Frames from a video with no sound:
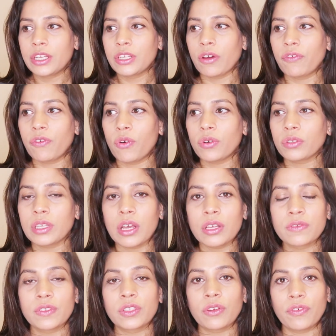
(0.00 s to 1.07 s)
Now fourth
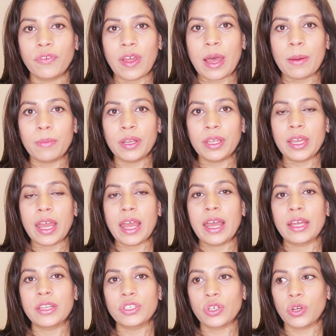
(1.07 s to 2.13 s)
house with your family
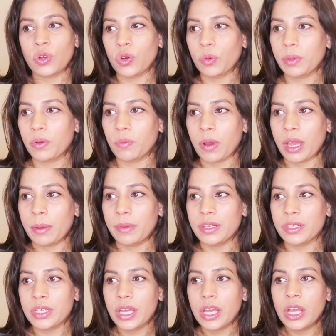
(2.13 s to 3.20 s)
and your home
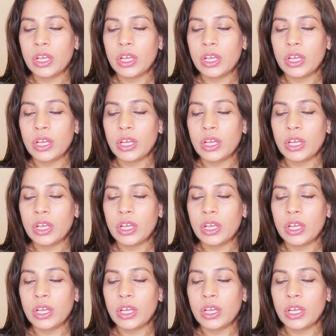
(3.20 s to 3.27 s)
environment,